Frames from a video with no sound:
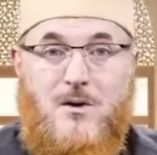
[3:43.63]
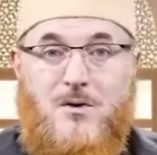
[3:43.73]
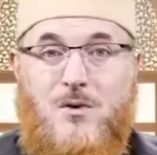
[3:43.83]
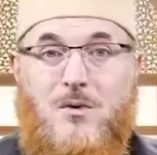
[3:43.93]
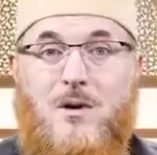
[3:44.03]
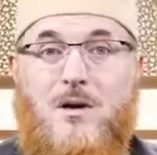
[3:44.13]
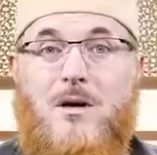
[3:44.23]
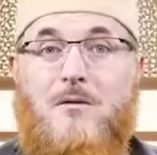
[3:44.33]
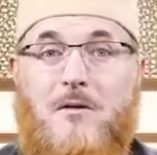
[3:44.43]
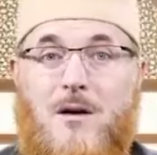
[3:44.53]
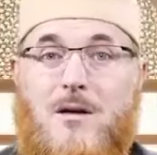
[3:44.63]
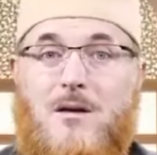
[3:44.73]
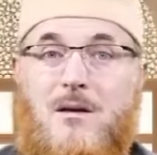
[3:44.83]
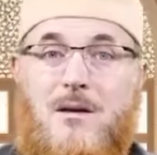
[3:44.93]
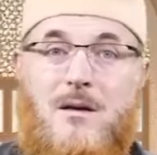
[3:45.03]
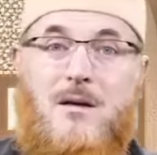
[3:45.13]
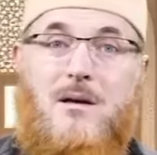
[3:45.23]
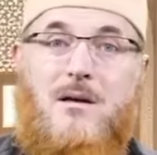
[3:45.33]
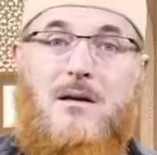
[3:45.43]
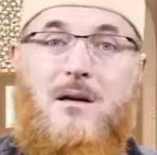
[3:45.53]
So when he figured
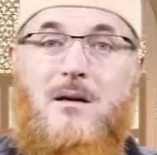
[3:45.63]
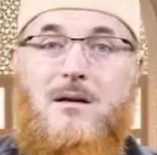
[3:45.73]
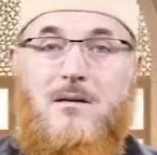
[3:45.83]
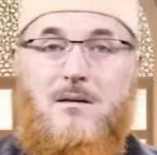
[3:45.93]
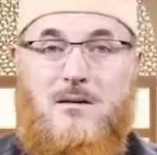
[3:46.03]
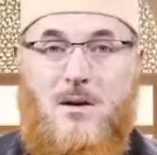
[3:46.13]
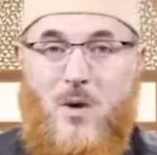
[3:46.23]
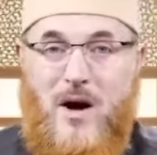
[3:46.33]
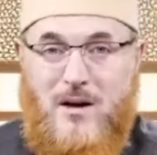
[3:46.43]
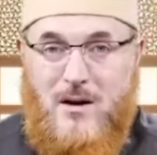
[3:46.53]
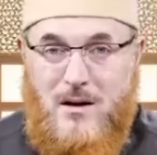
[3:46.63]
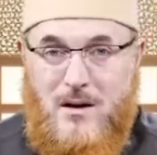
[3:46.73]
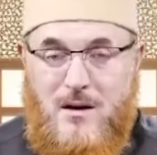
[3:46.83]
that this is the wahy,